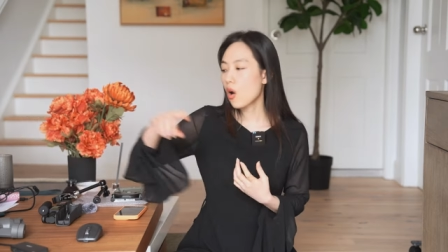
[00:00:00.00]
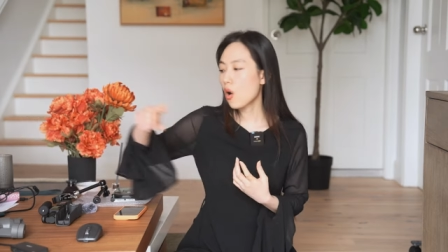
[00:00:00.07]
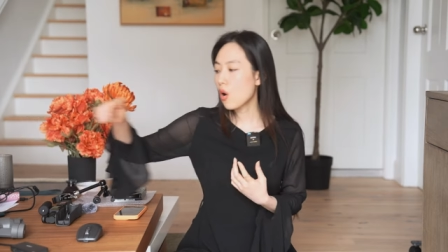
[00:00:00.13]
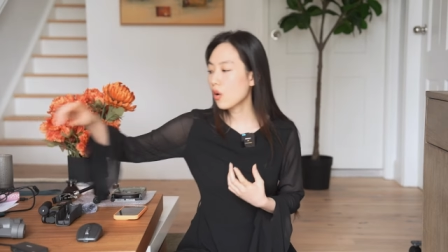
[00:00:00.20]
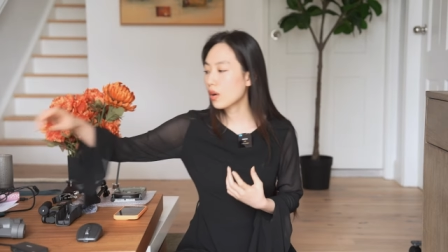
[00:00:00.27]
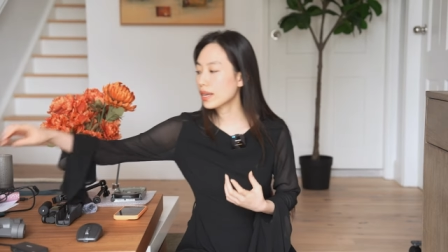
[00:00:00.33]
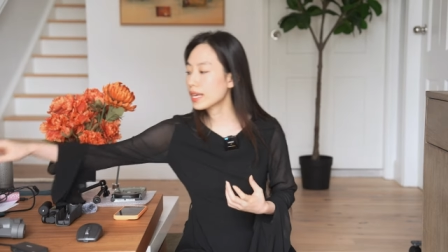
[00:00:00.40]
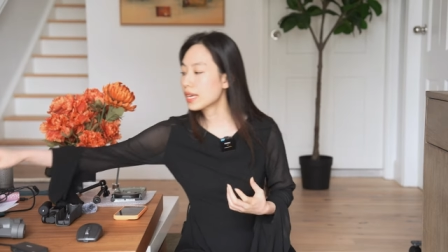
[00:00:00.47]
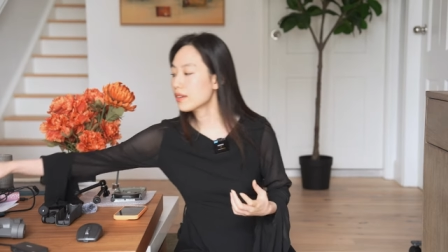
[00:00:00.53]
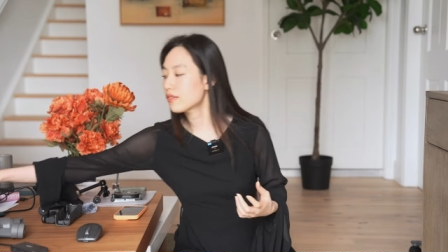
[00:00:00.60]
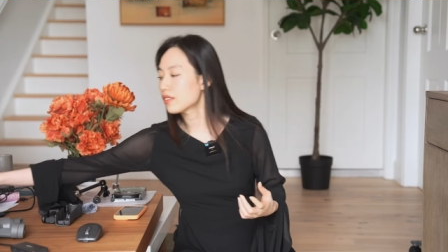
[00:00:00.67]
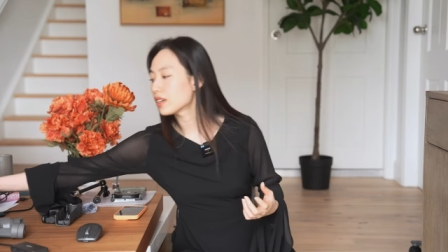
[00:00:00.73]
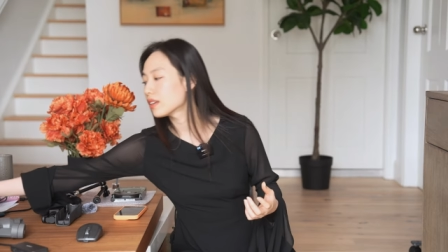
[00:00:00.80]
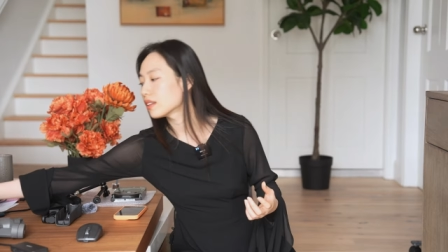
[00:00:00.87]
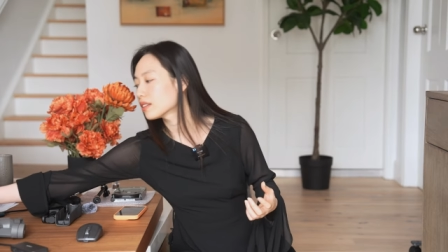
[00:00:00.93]
or
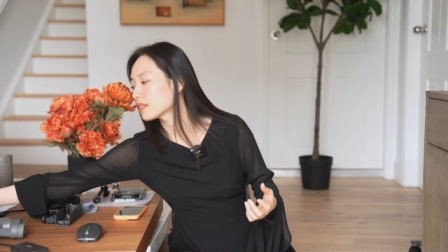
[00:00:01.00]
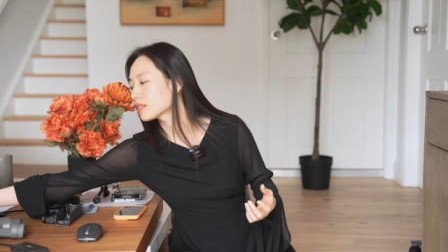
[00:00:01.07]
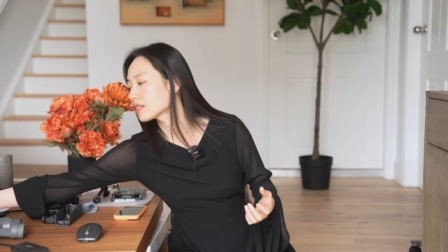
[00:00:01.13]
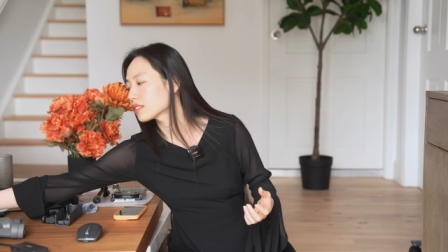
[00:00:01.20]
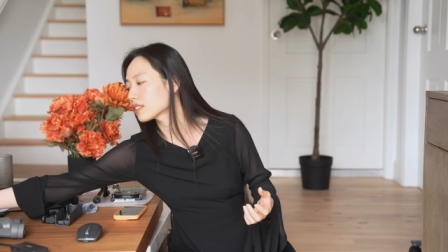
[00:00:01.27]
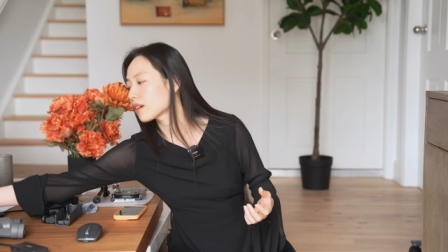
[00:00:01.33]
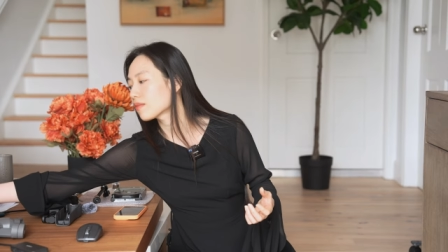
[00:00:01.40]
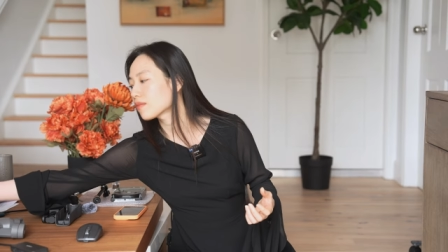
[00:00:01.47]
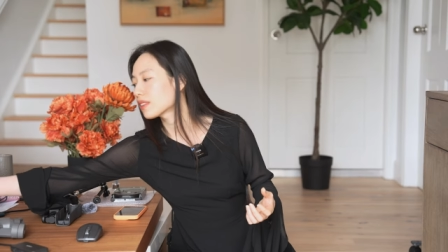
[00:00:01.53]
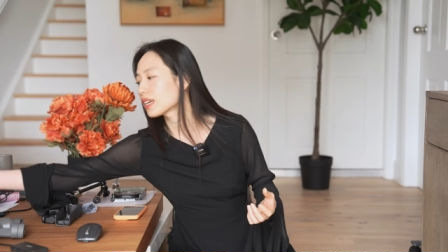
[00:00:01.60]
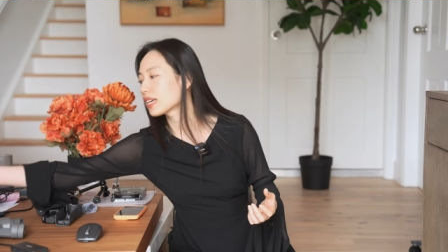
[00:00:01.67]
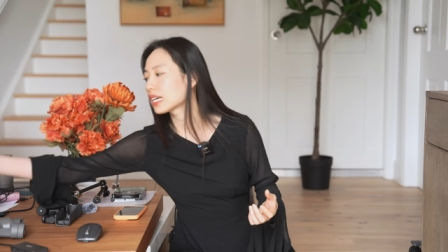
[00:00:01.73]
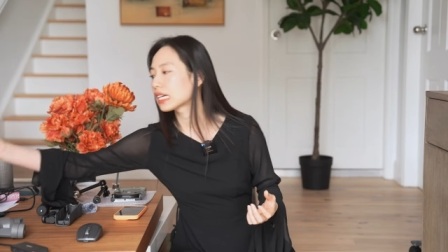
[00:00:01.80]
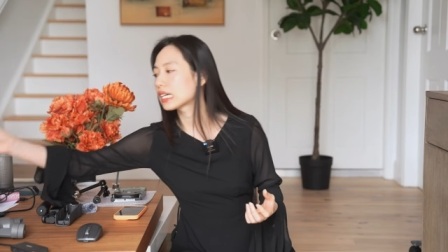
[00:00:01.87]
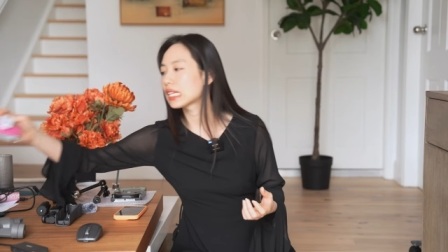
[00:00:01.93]
even
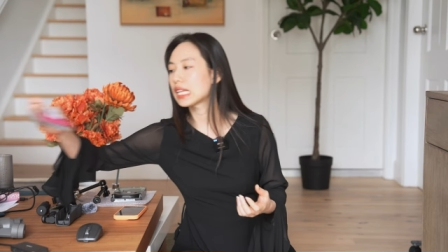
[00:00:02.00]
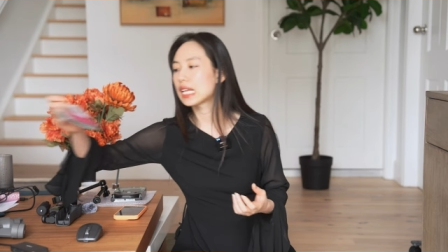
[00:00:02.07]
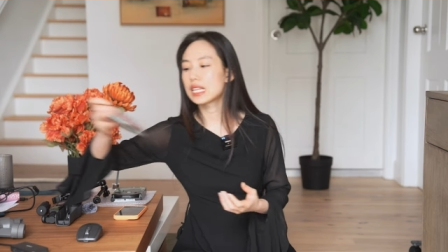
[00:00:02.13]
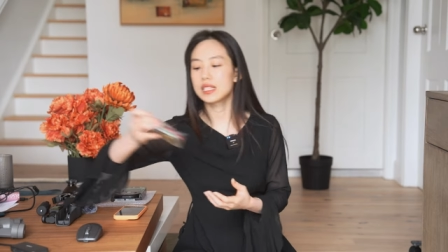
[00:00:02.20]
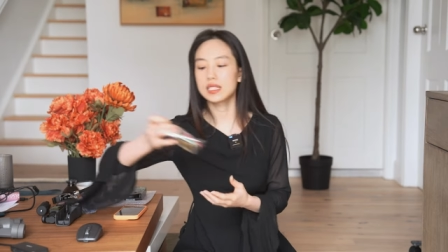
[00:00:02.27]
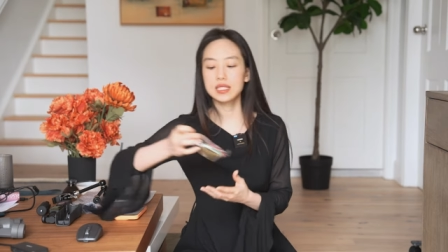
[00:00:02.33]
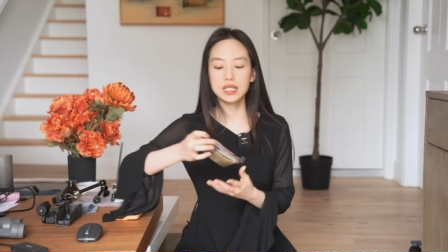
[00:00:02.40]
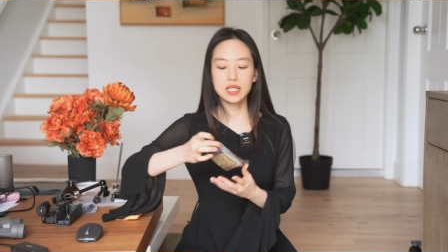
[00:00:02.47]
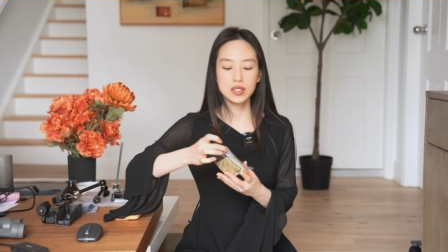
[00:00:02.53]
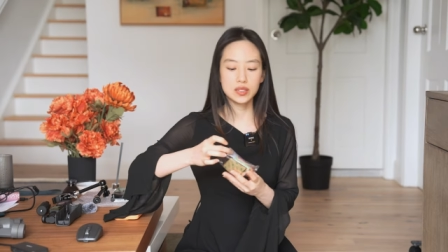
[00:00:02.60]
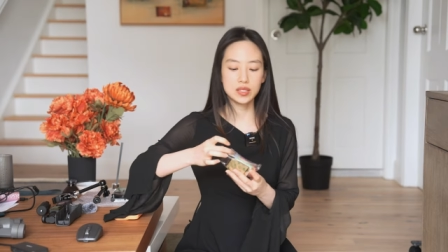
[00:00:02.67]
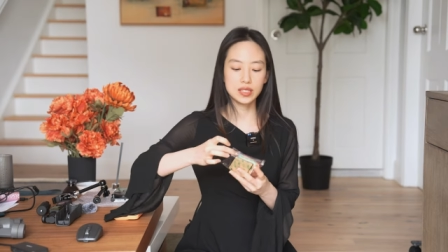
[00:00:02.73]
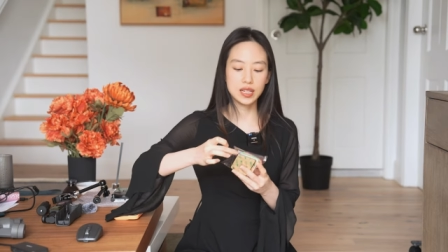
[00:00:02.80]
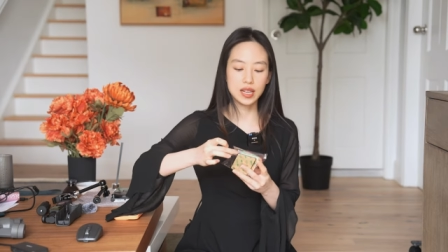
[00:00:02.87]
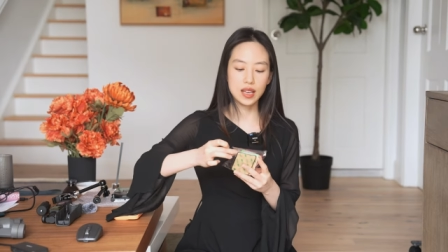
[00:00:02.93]
something like this little
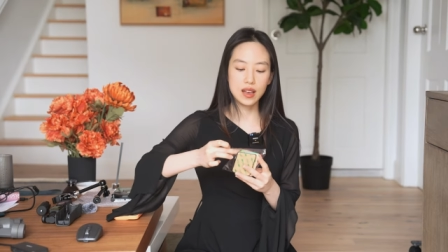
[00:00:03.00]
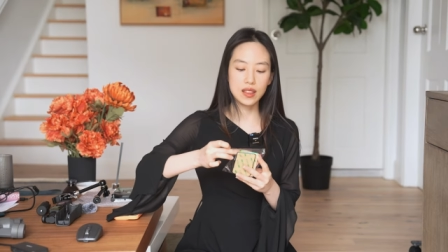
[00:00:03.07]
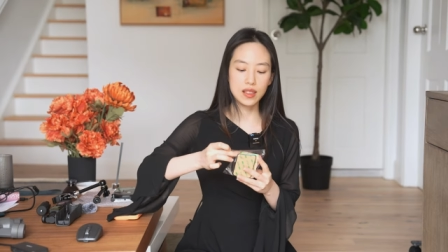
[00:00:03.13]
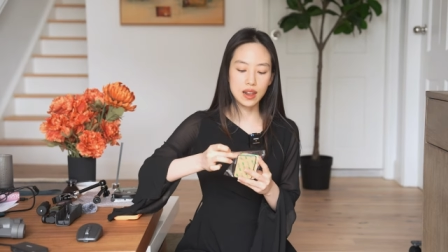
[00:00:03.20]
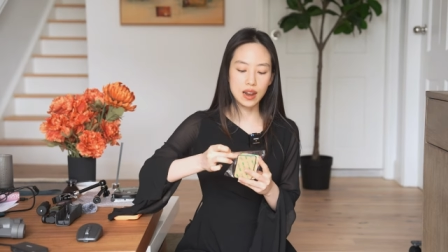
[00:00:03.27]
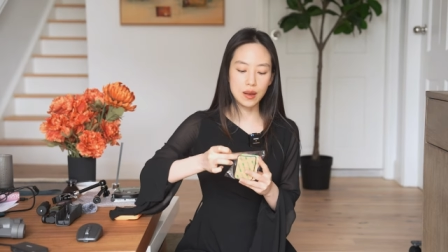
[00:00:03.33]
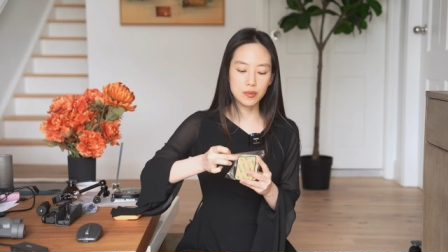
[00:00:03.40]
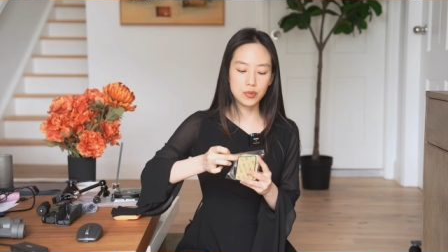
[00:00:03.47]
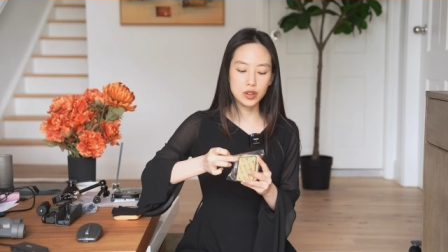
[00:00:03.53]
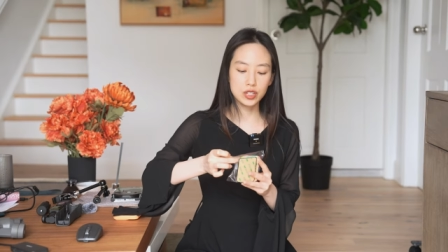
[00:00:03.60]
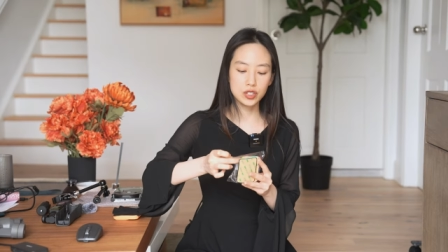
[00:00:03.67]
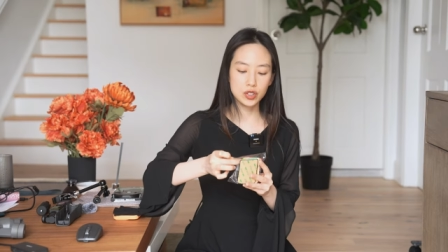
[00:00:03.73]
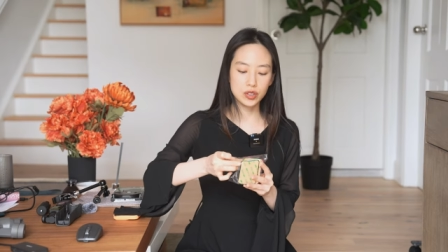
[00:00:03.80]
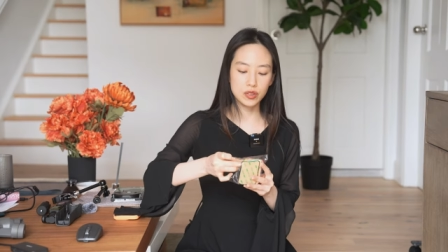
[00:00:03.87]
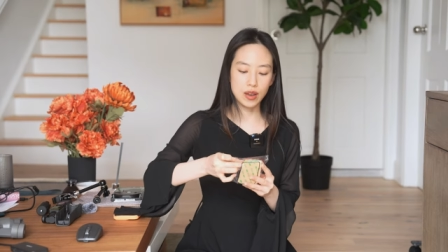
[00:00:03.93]
sticker that I'm
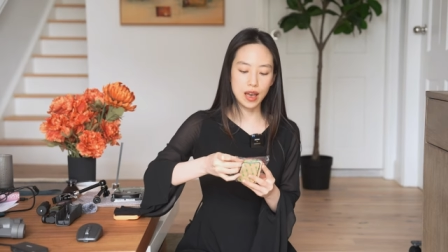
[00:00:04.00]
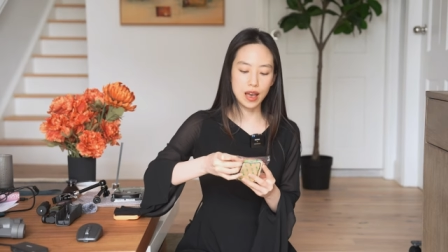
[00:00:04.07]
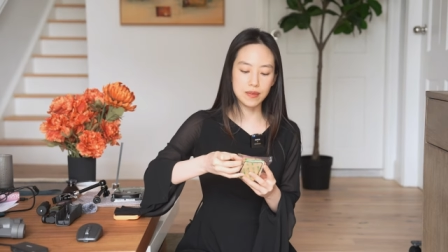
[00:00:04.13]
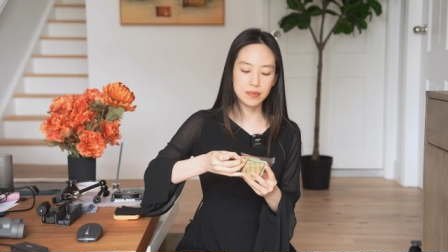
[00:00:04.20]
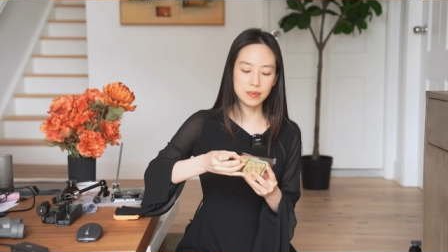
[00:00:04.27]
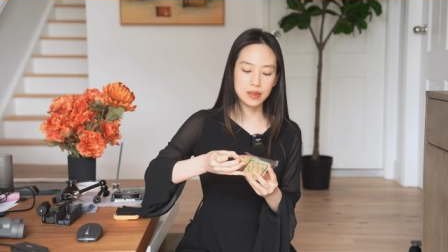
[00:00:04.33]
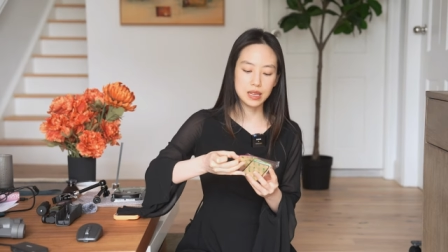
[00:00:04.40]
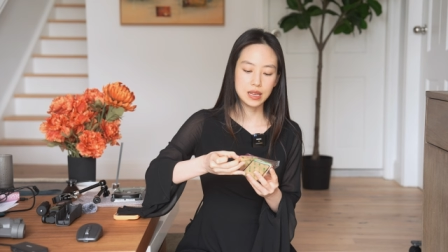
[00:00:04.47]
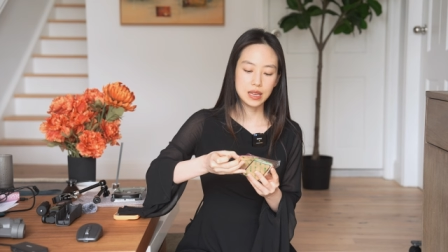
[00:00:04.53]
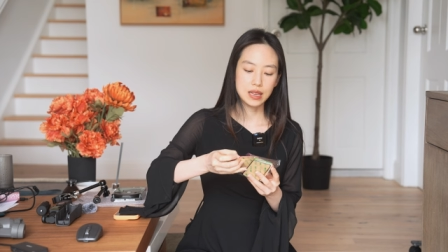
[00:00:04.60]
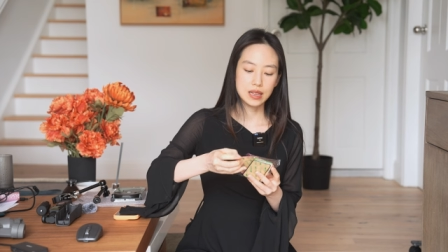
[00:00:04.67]
pretty sure you have